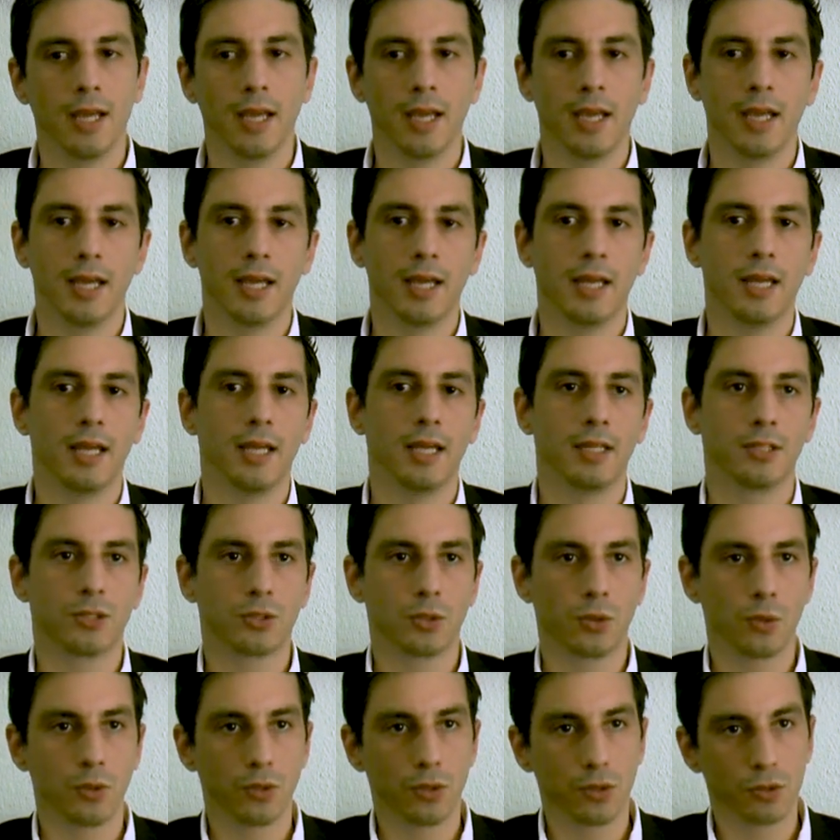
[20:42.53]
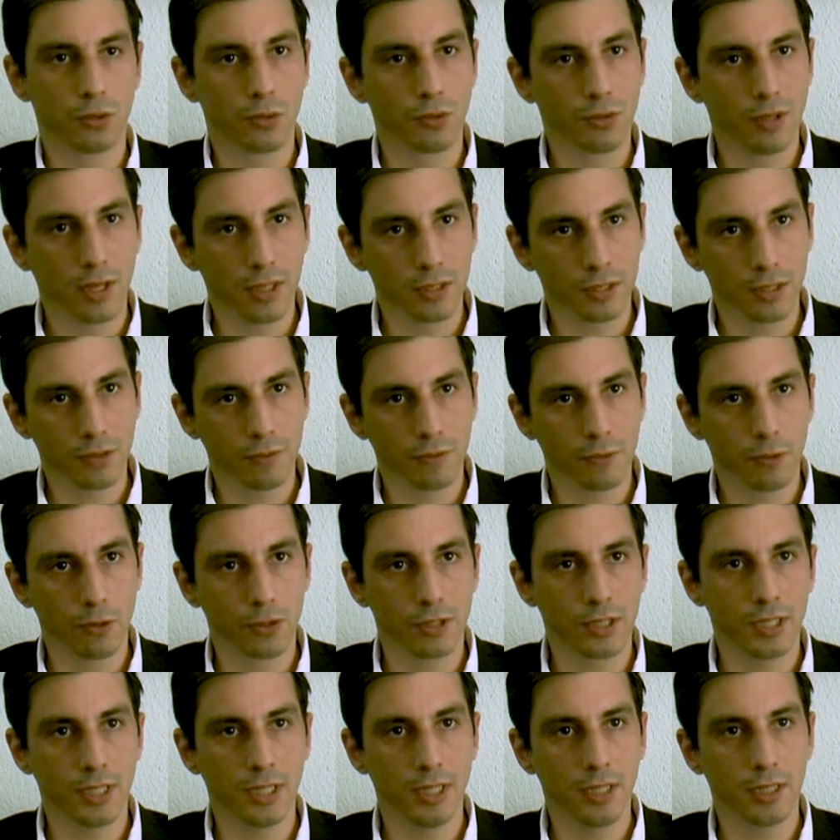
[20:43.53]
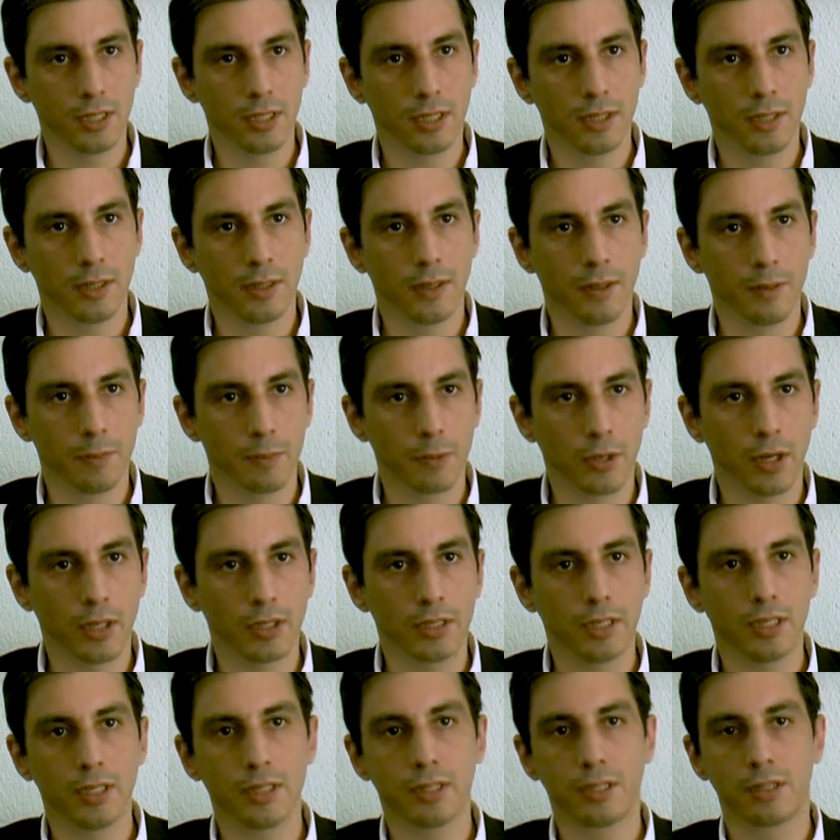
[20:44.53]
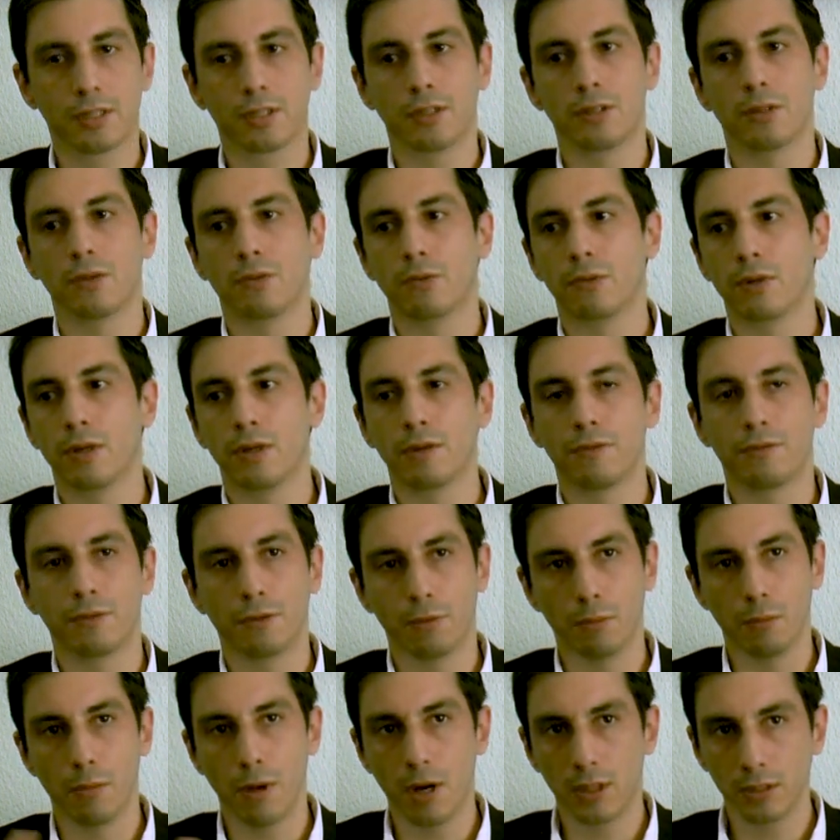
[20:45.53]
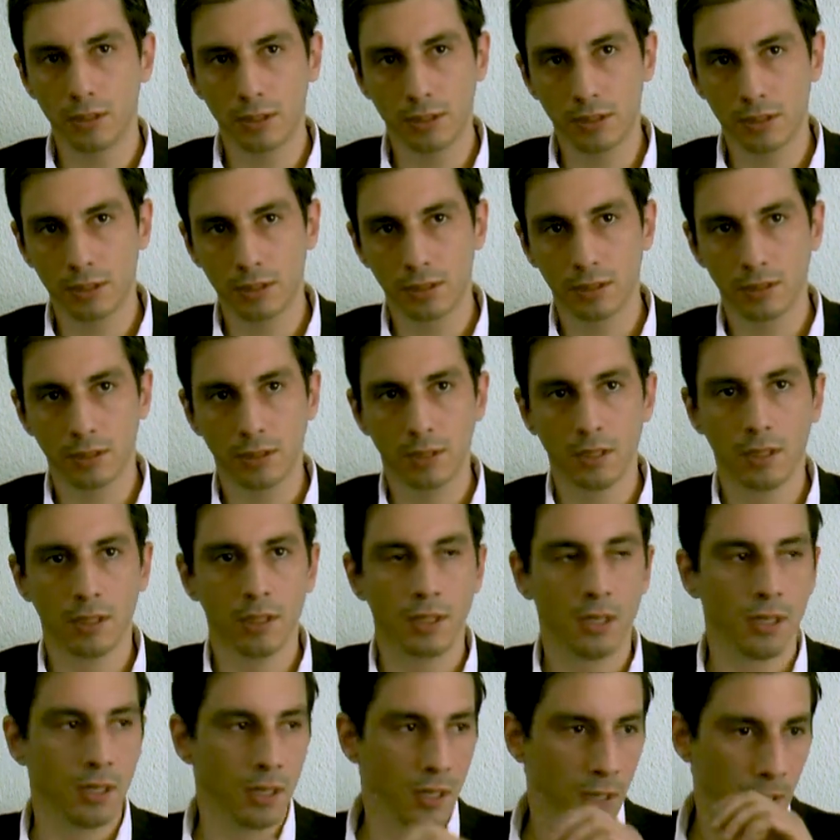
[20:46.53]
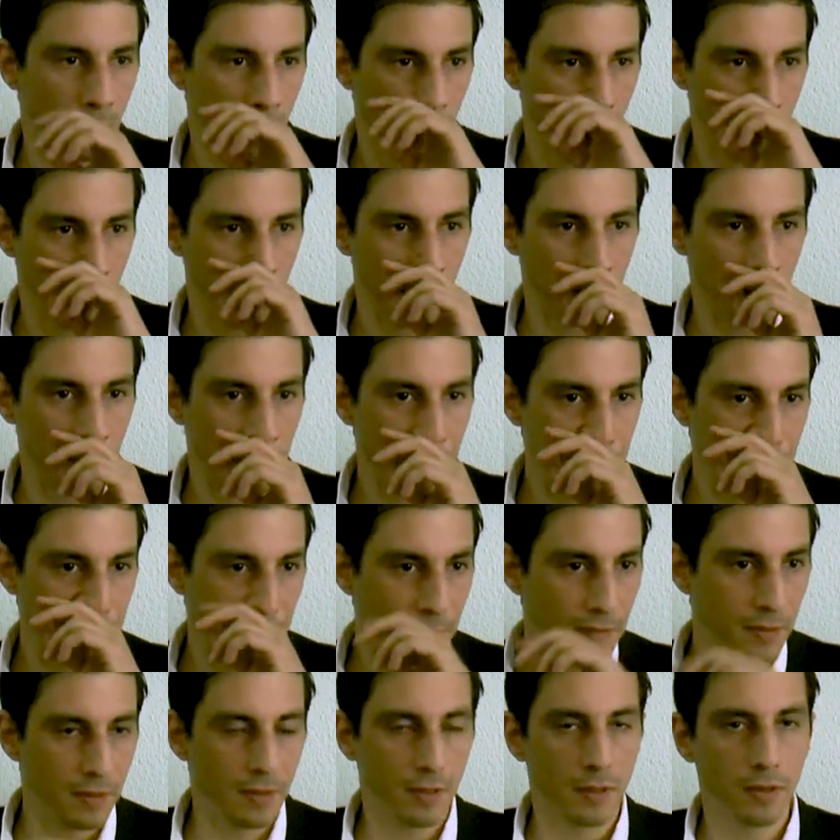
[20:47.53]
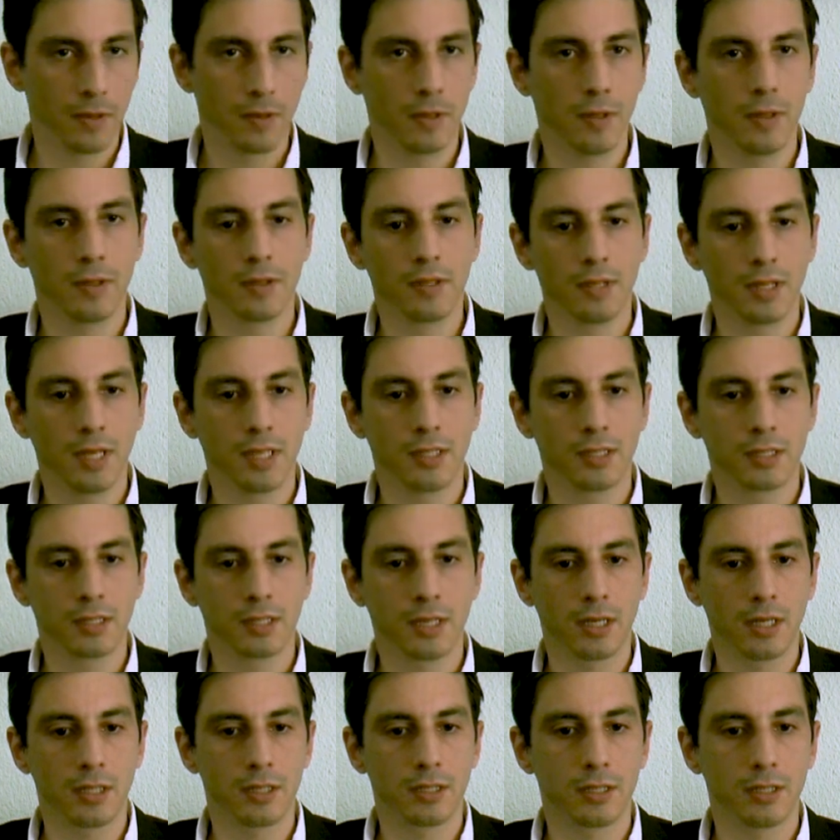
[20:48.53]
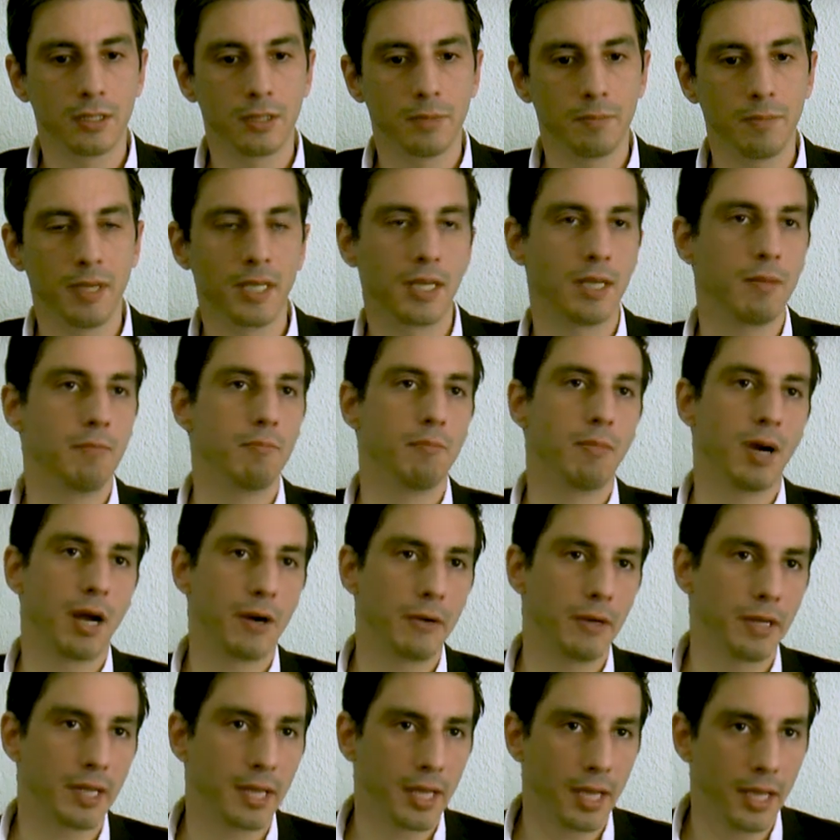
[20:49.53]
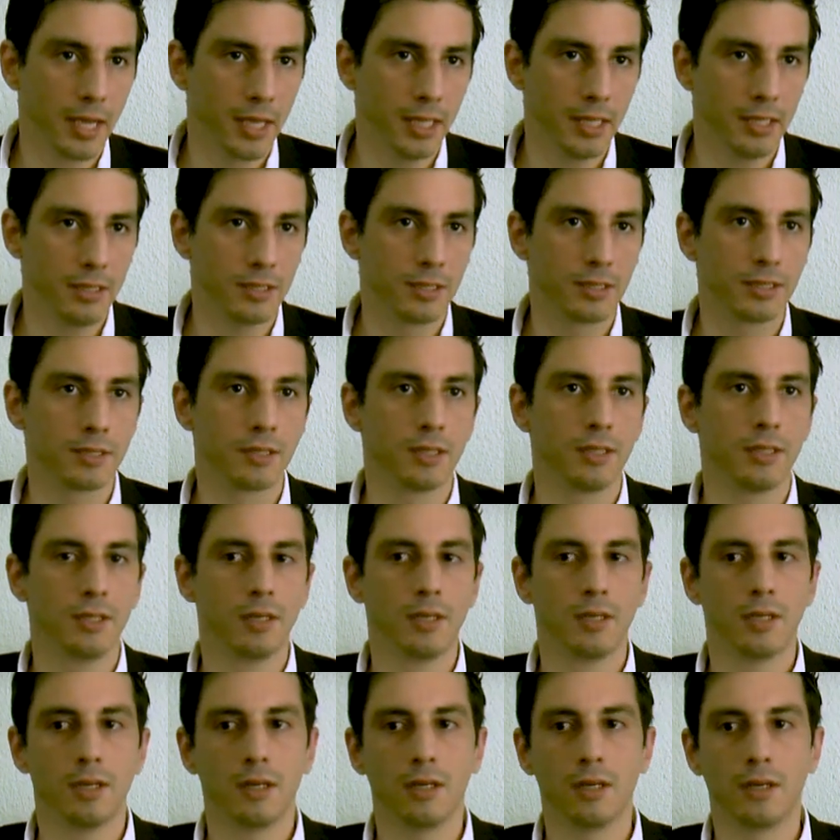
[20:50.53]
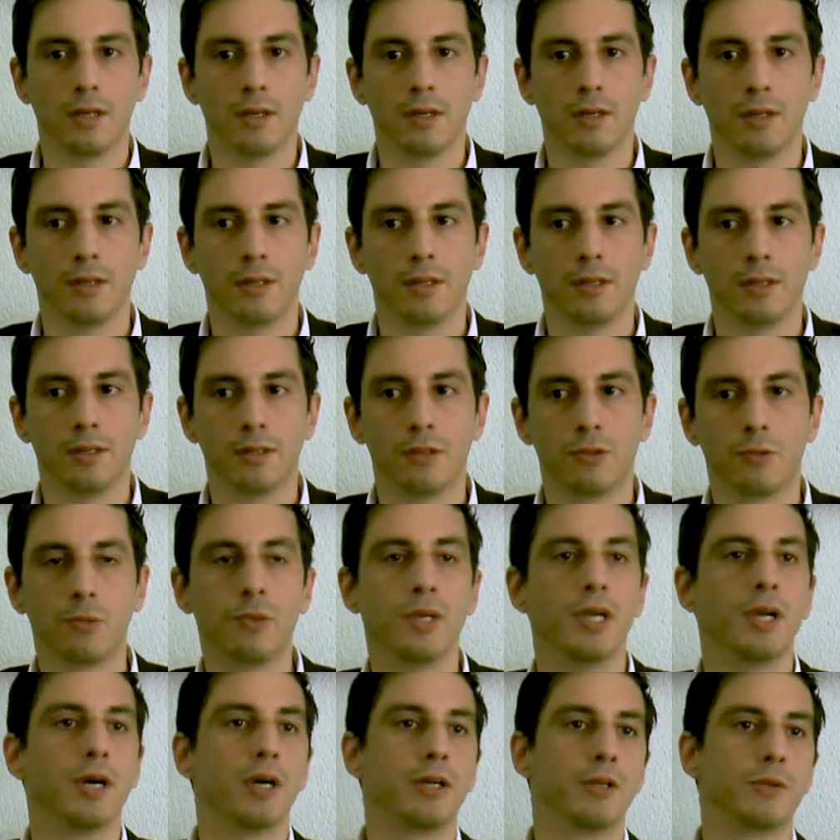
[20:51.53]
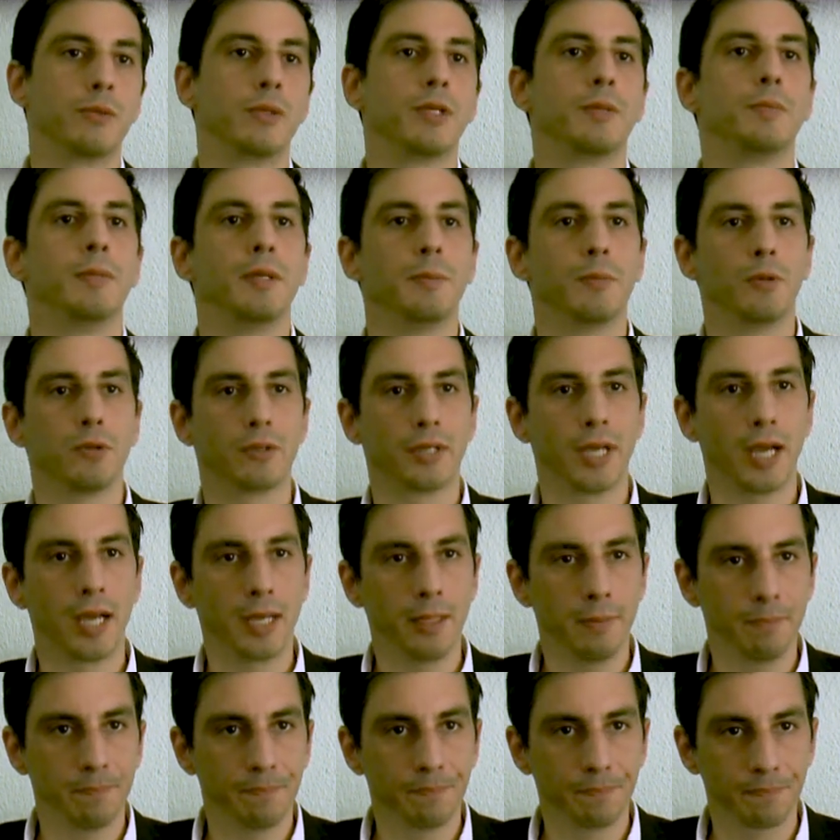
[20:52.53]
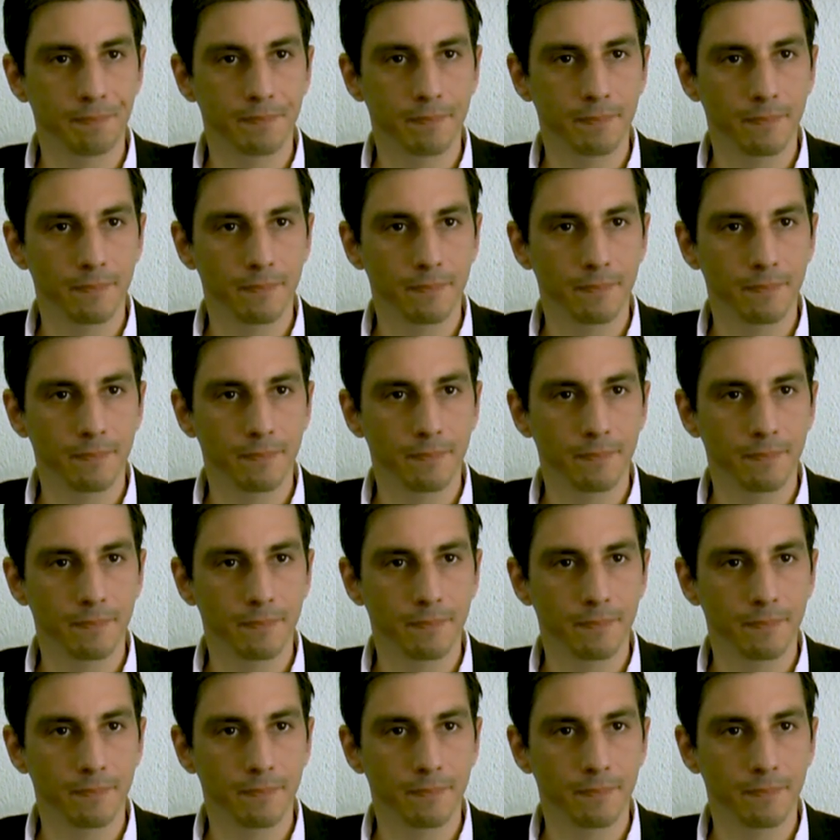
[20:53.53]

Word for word: And uh, so the 2014 uh, protests run for months. Um, the, uh, they start uh, making barricades. Uh, 300 people die,